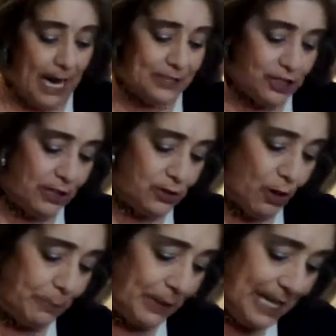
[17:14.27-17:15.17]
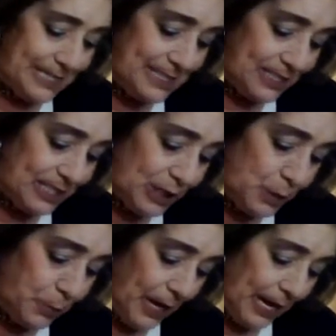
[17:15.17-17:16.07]
I chose opalescent to
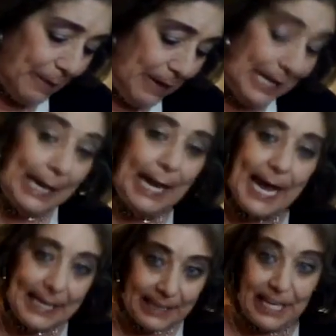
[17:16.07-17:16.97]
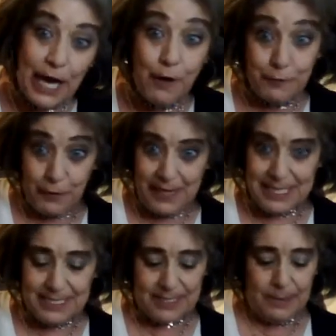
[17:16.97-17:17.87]
spray lightly over
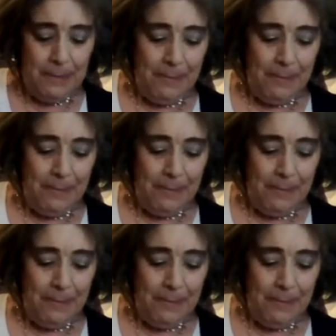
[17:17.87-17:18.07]
this